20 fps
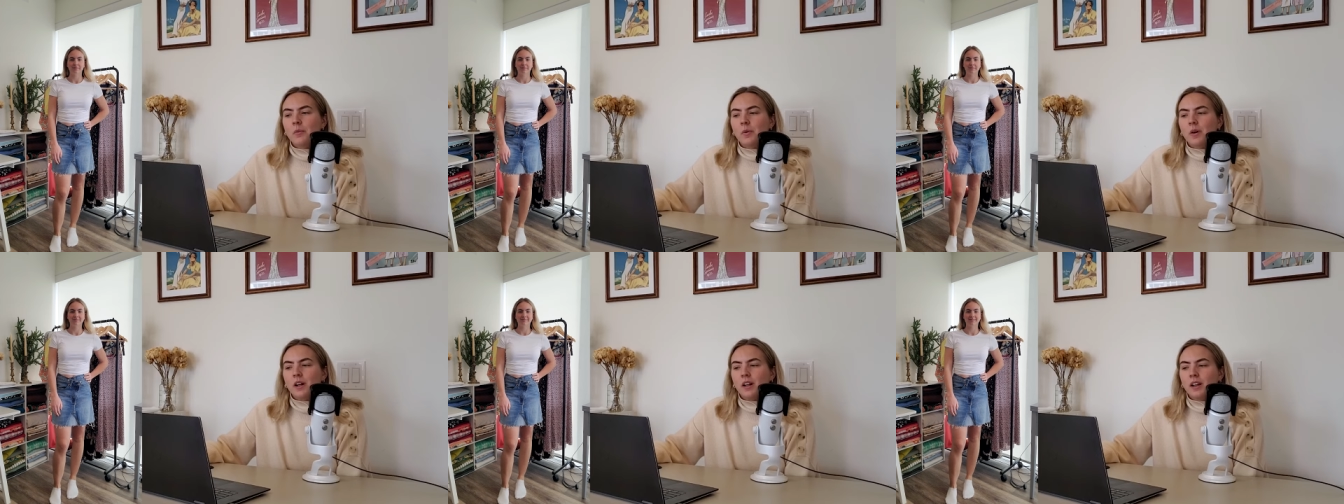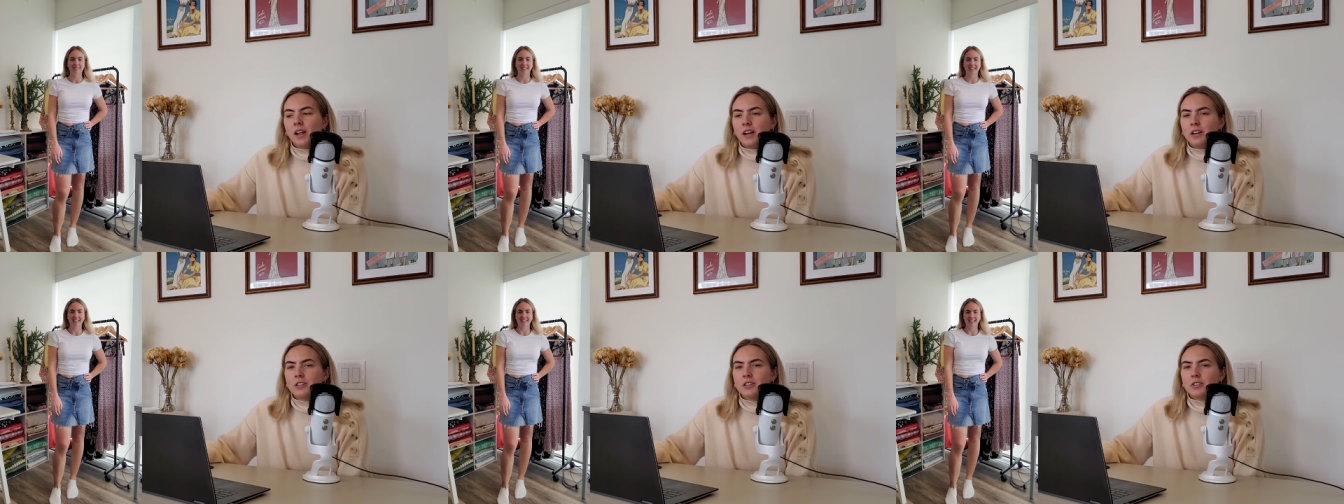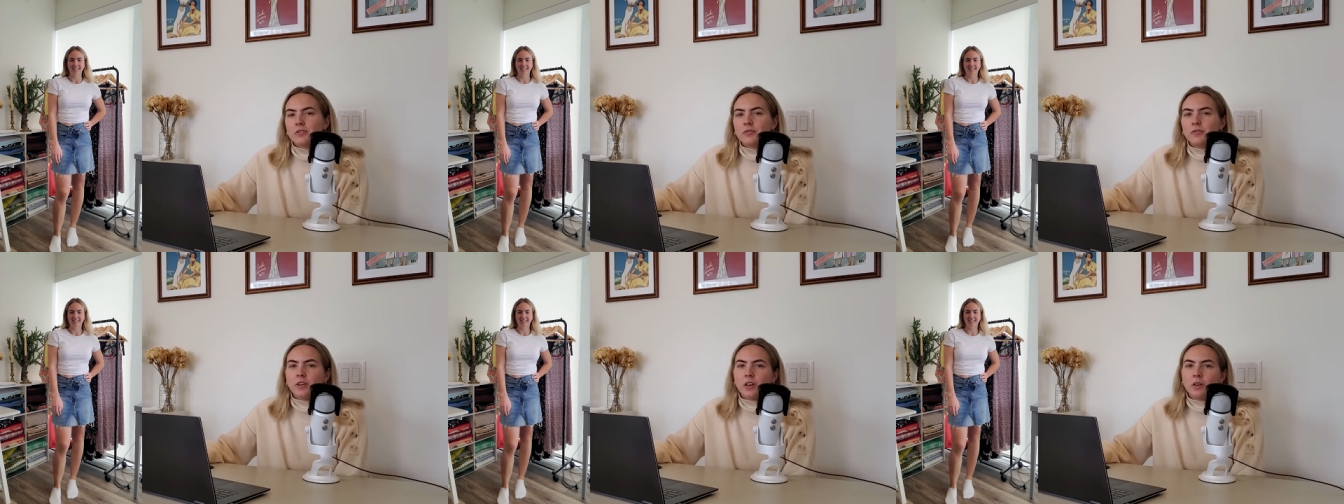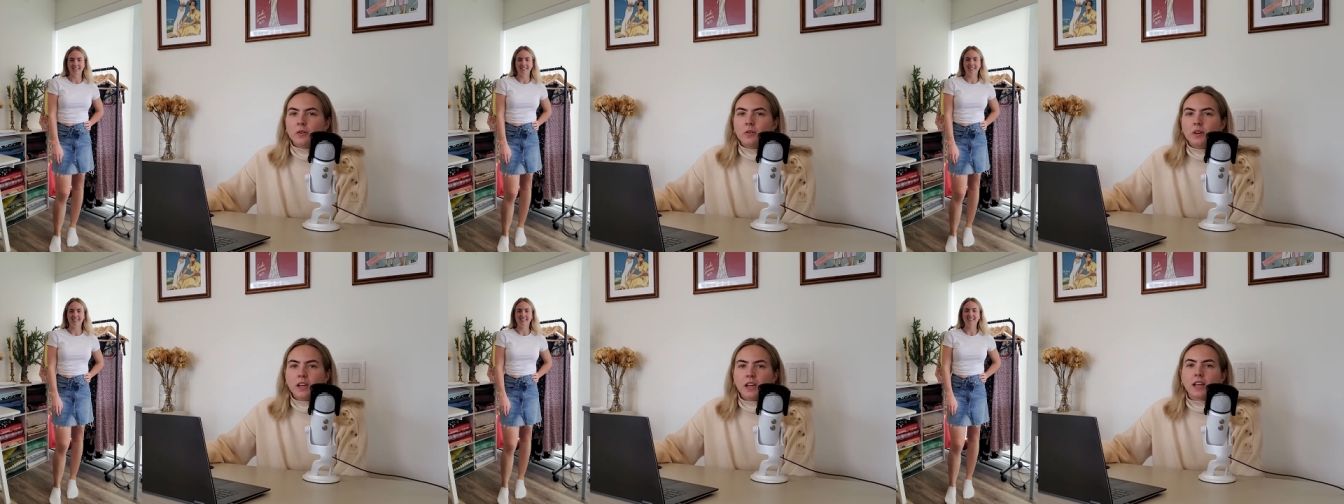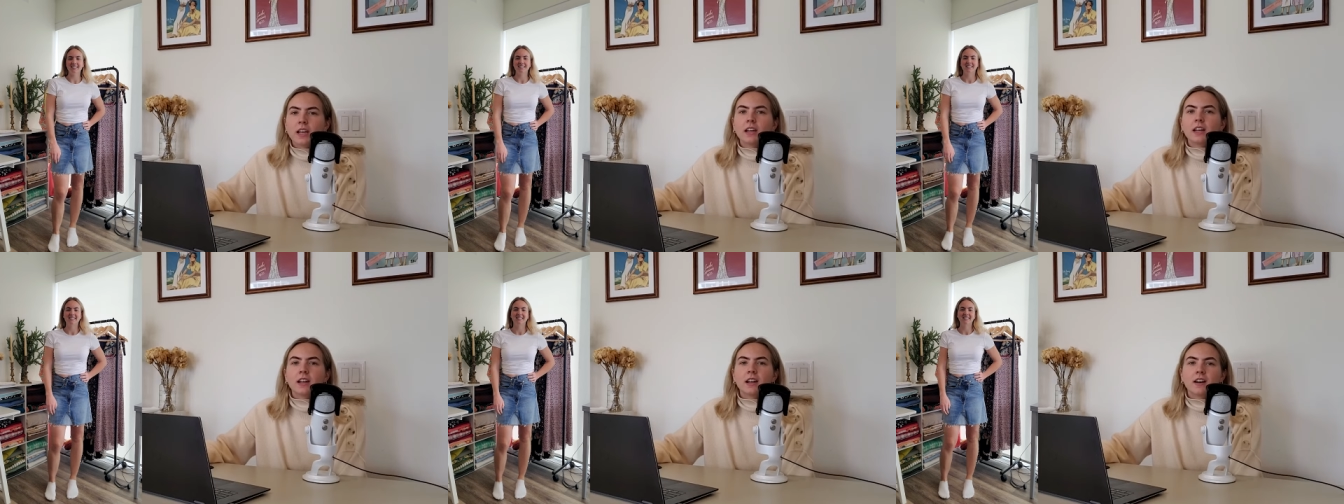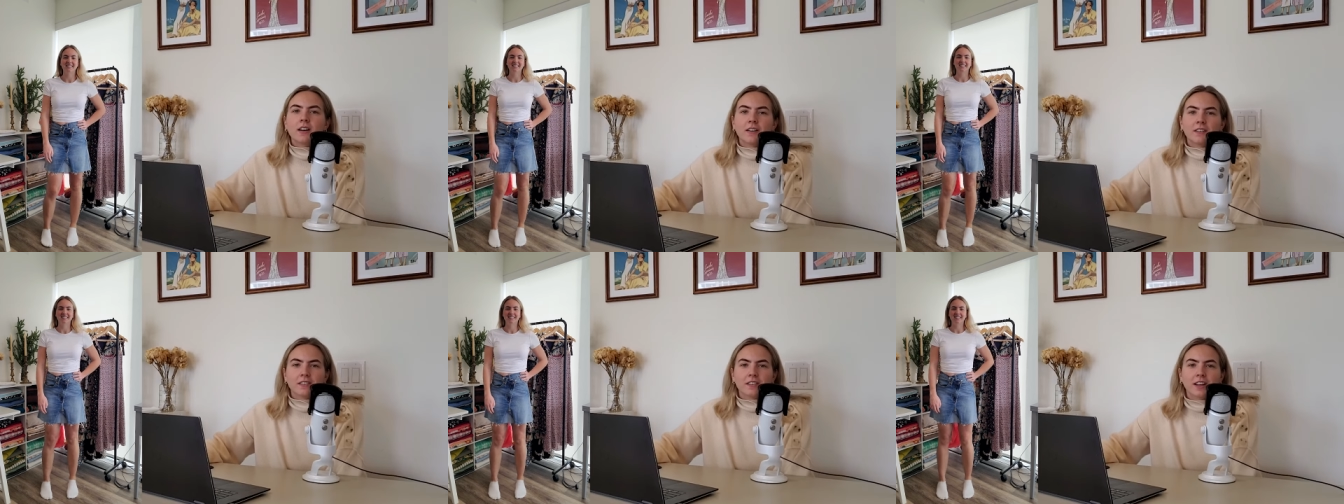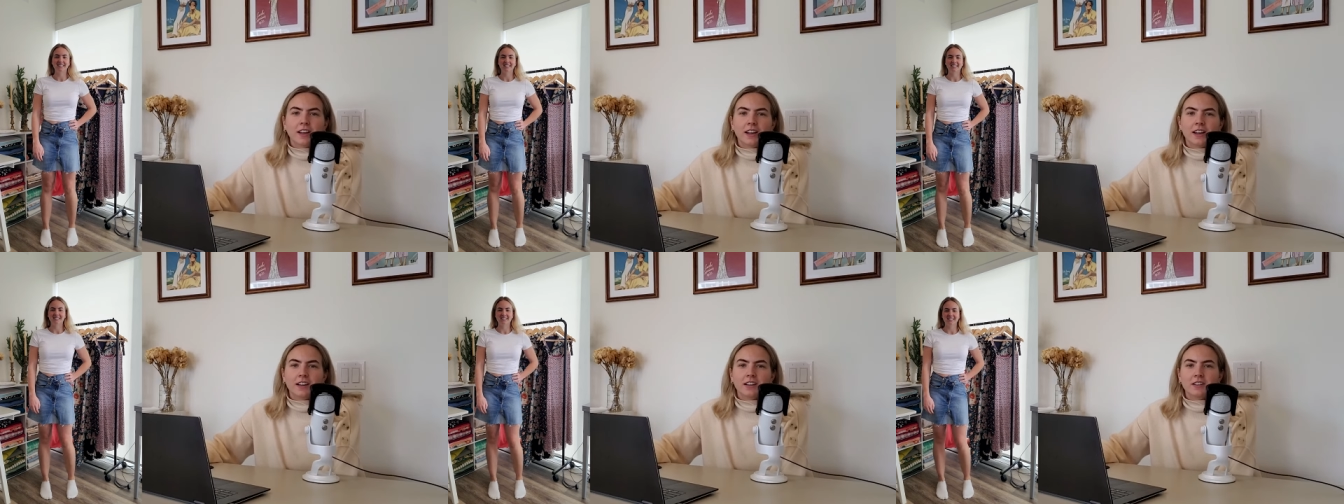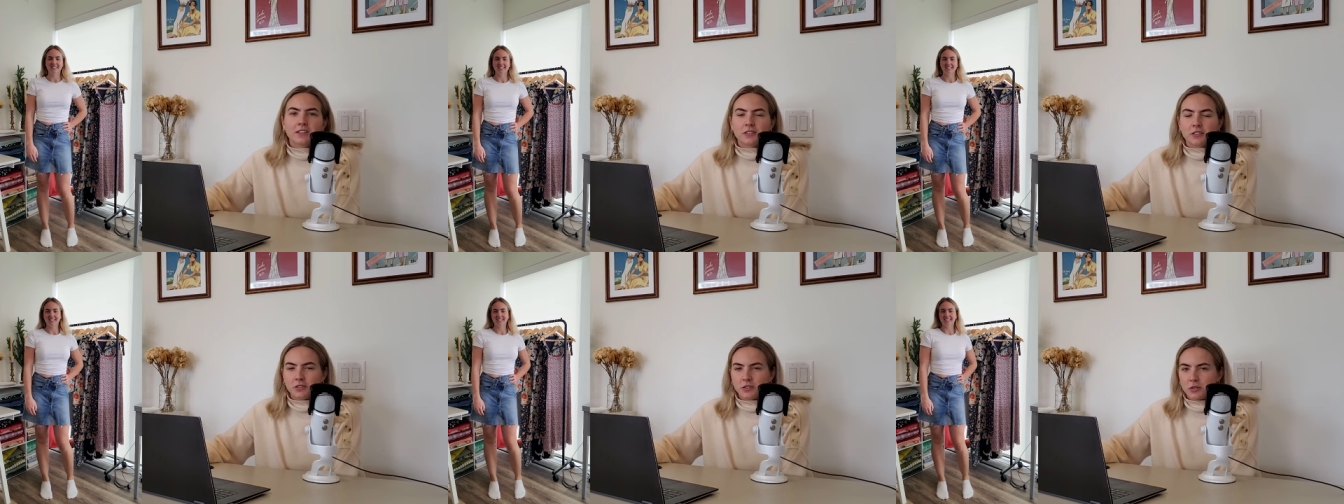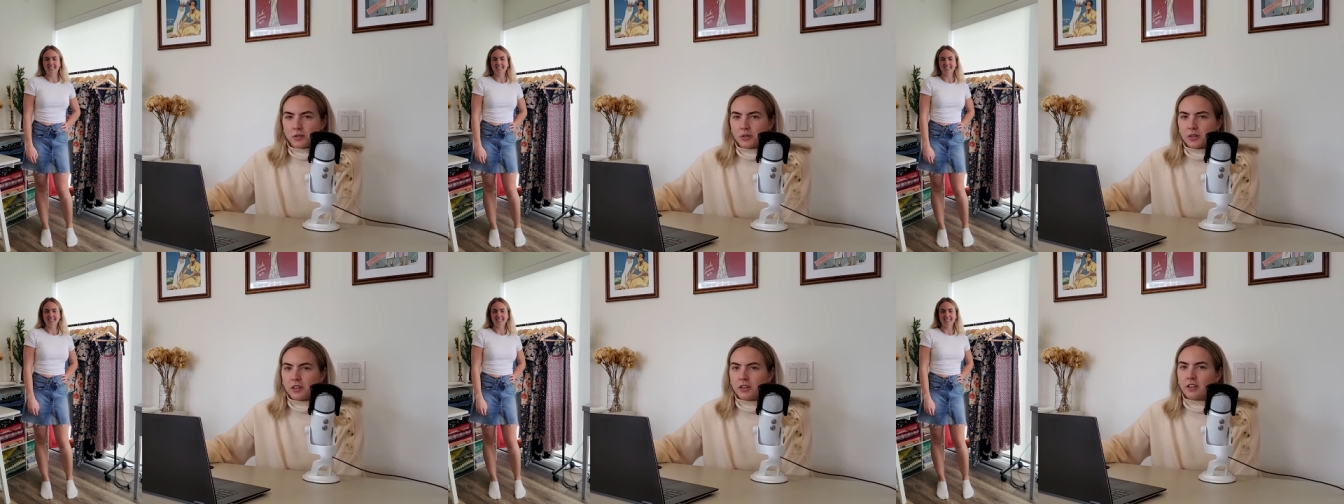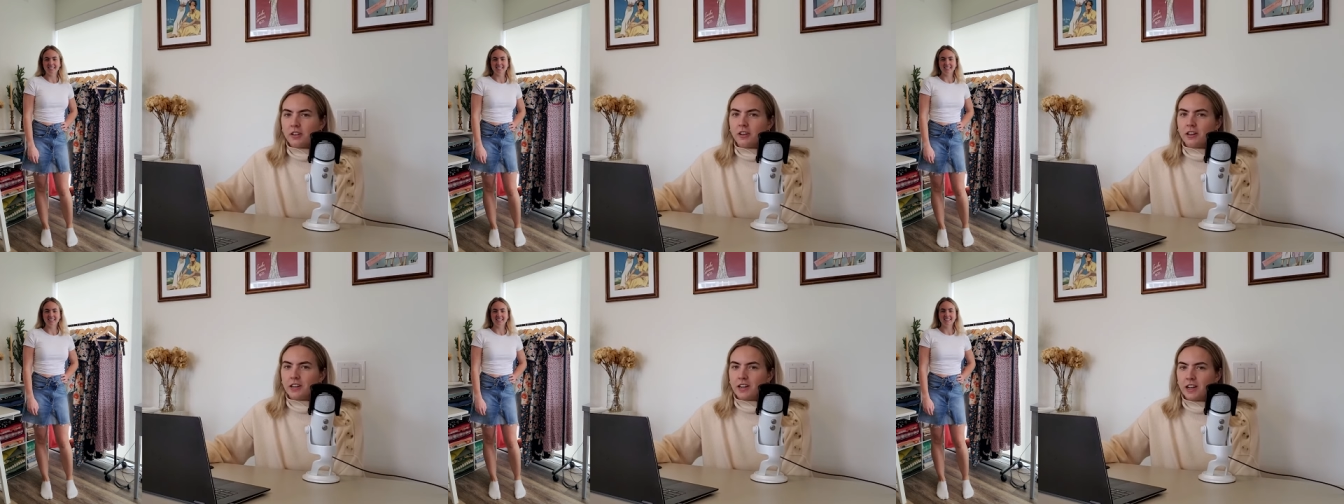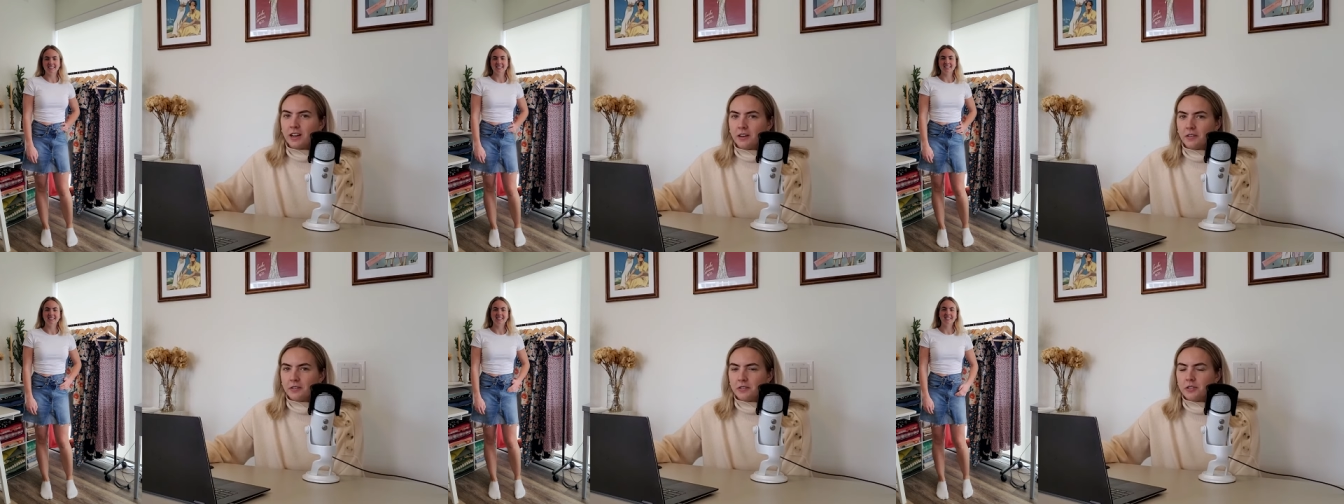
Well, I followed an online tutorial on how